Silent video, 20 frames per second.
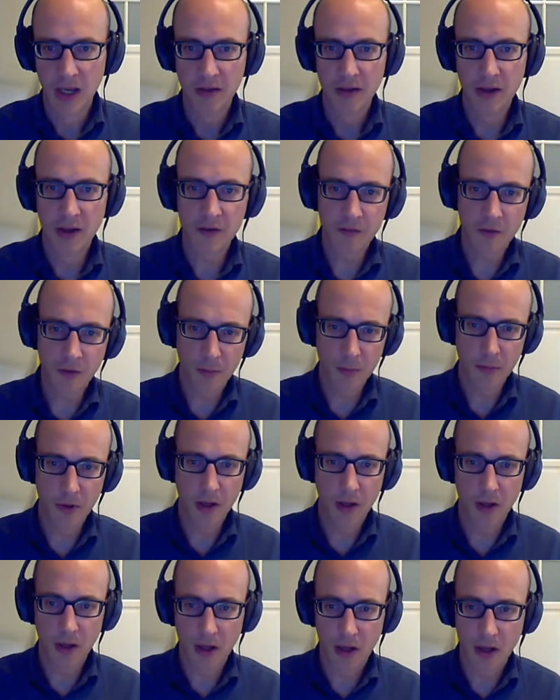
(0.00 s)
There's some
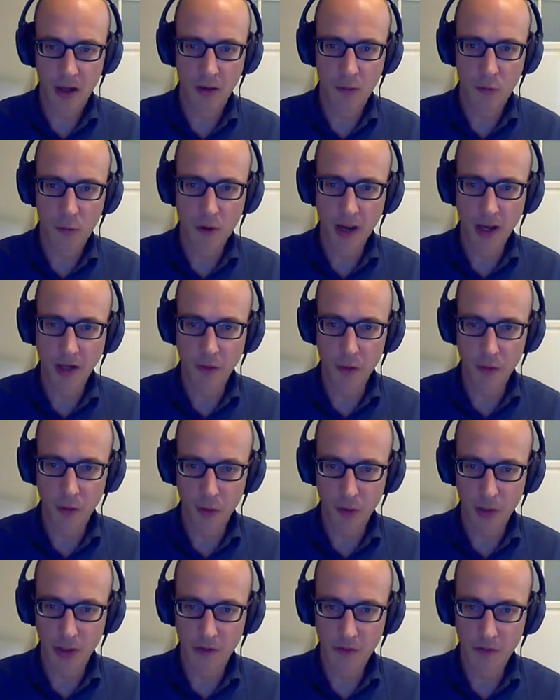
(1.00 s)
way to
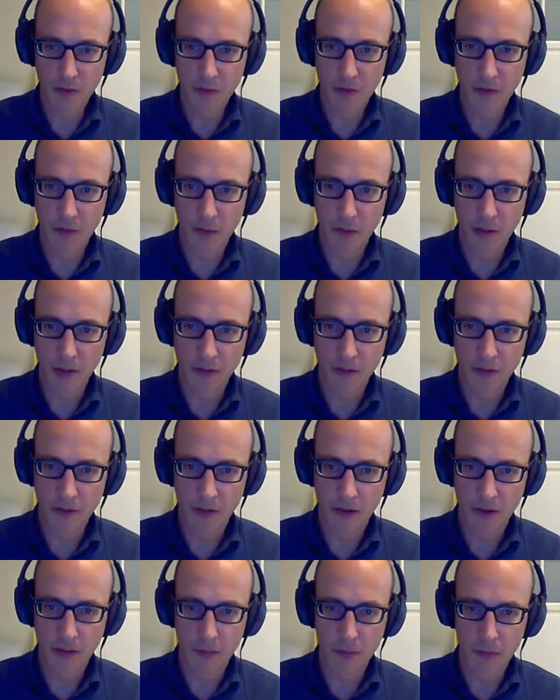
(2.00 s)
do this, so it's
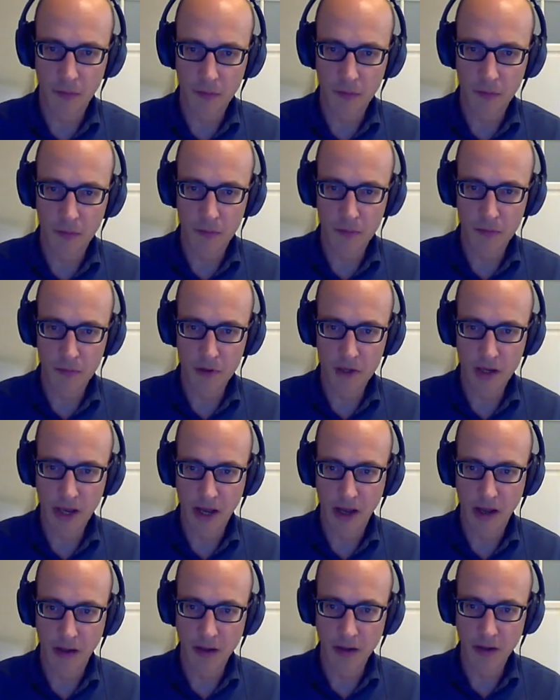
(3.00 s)

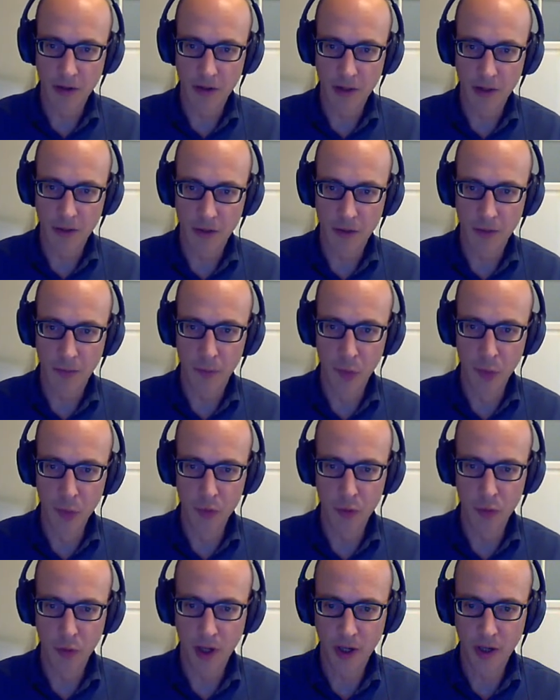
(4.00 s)
yeah, you can prune
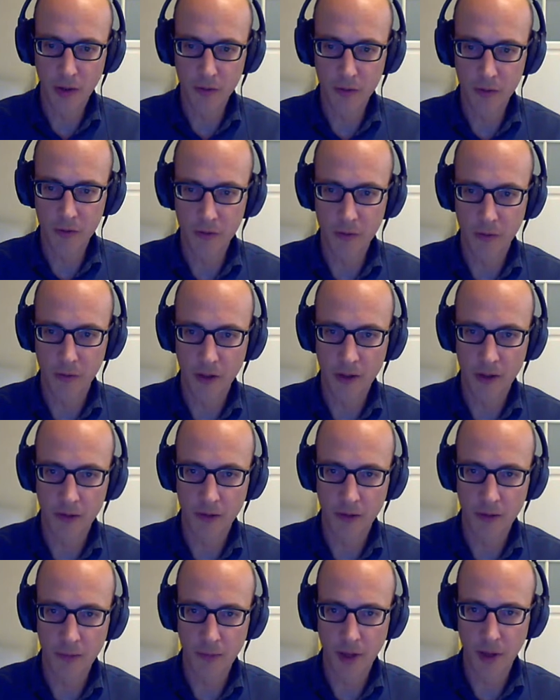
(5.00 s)
trials. So the
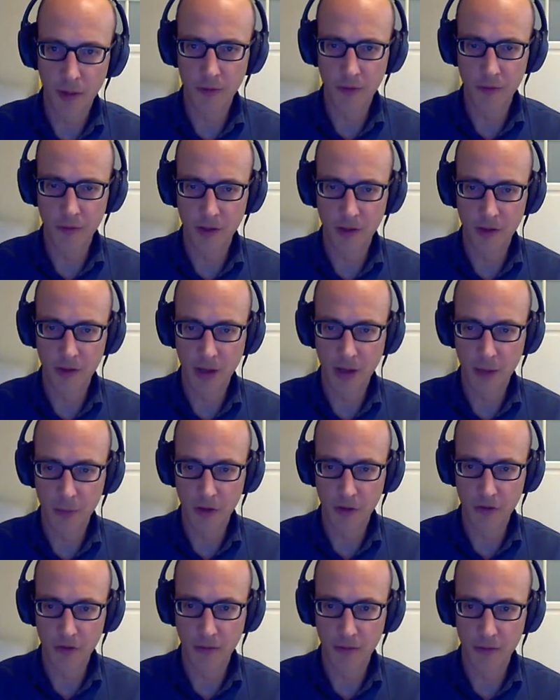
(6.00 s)
these
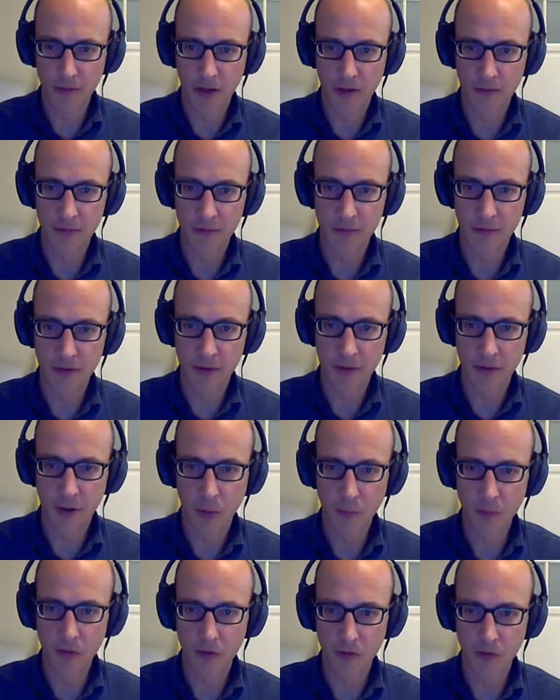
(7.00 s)
libraries have
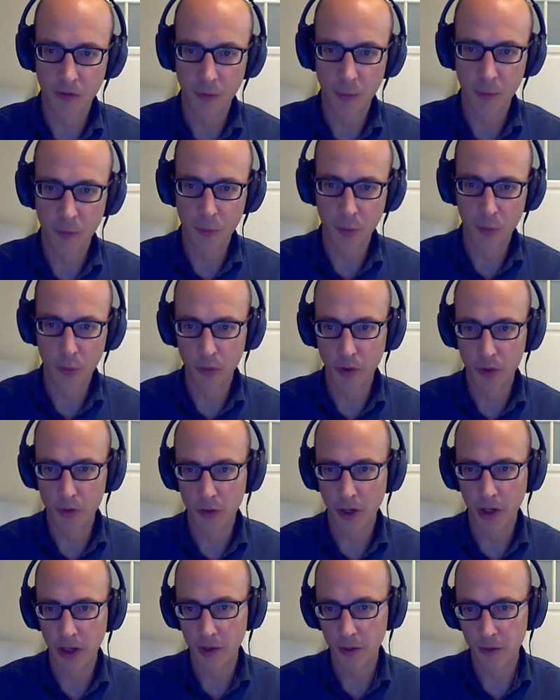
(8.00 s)
options to prune the
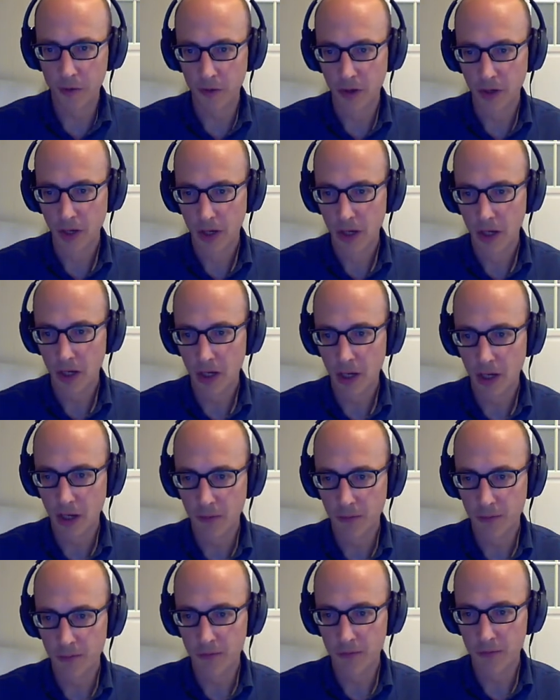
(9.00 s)
trials
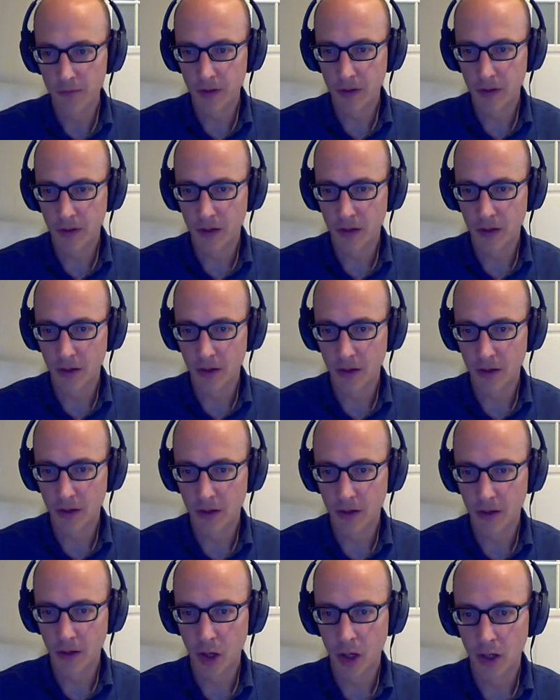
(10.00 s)
if
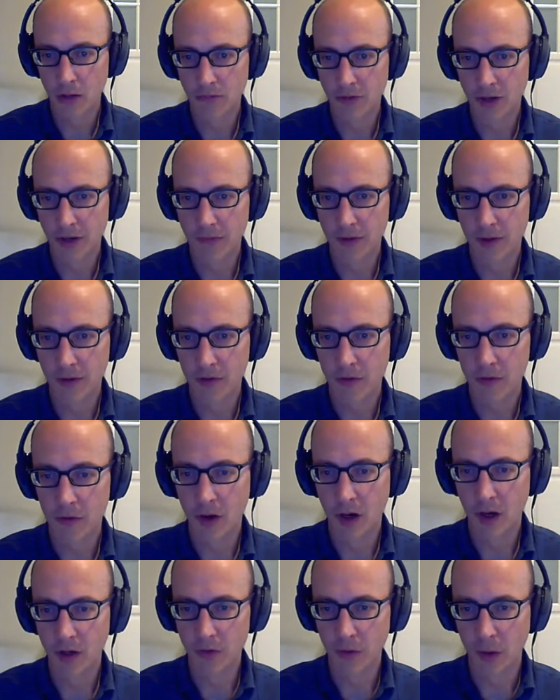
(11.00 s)
the
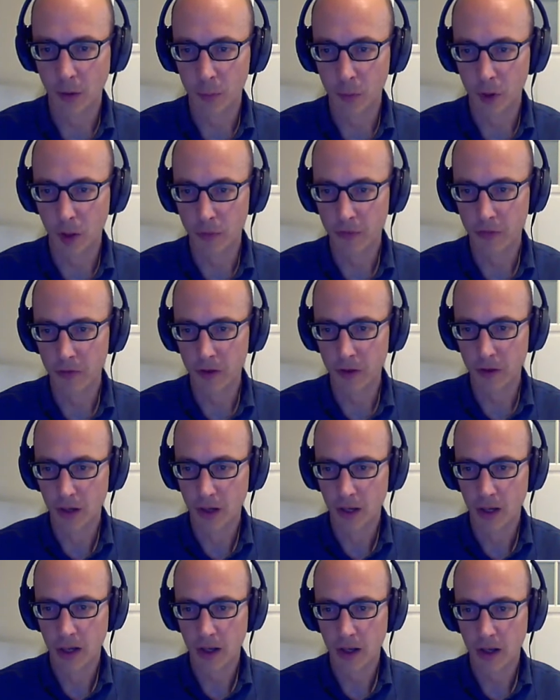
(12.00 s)
start is unpromising.
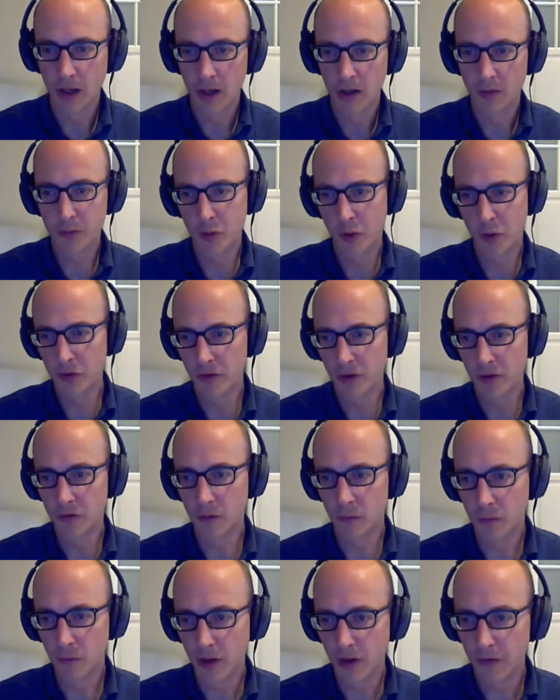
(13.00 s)
Of course, there's
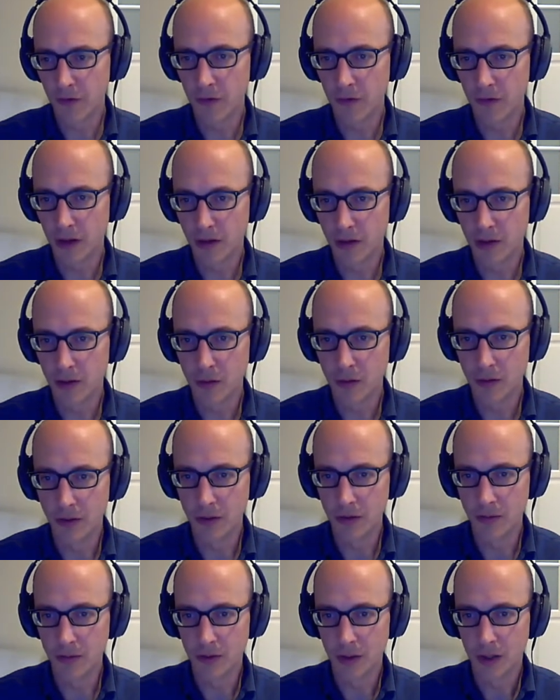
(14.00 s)
a risk that
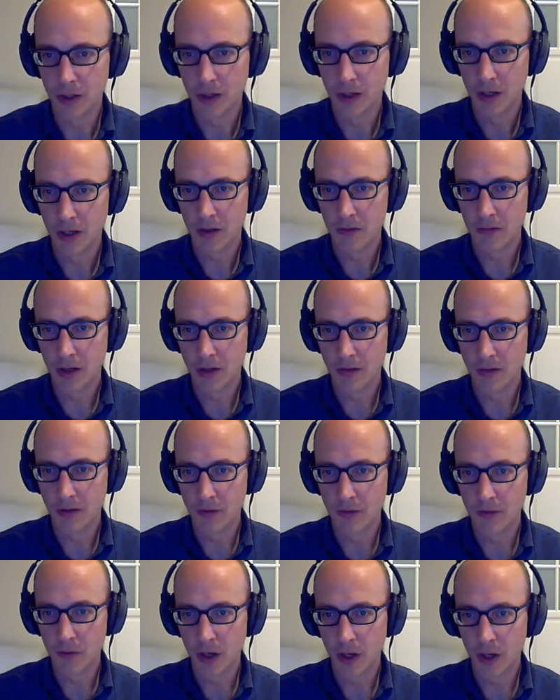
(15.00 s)
right,
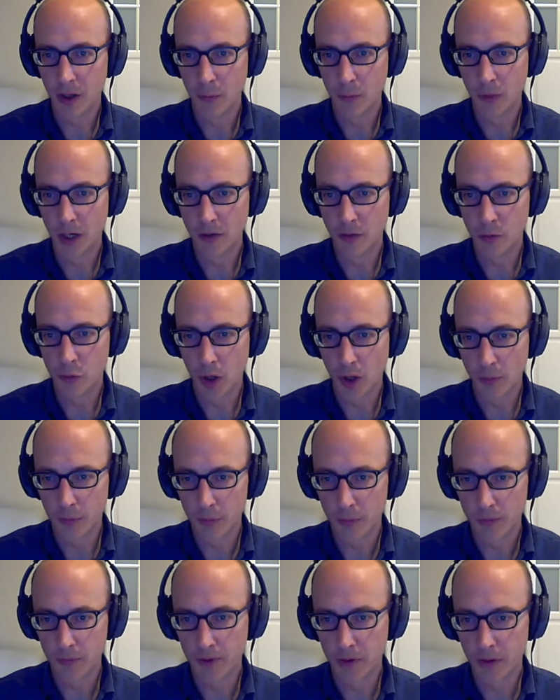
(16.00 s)
this trial might
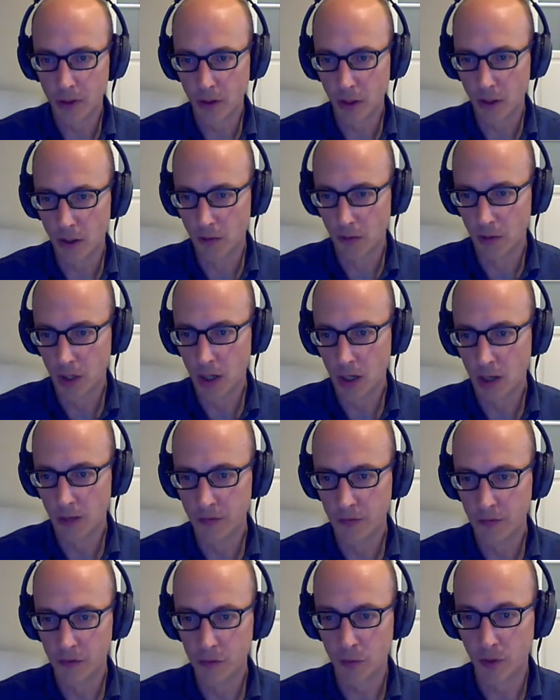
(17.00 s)
drop very low
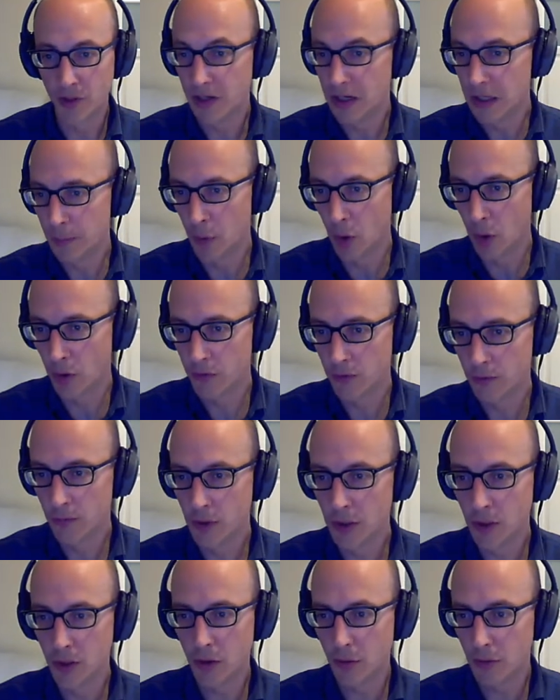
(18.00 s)
after 20 epochs.
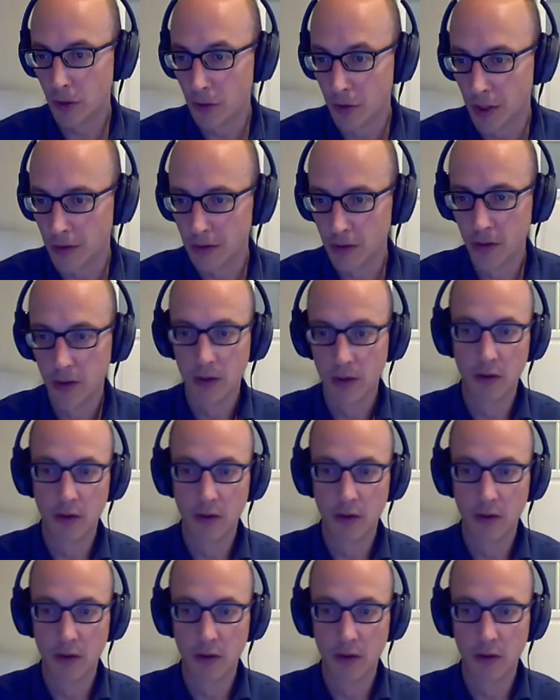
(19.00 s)
You don't know that.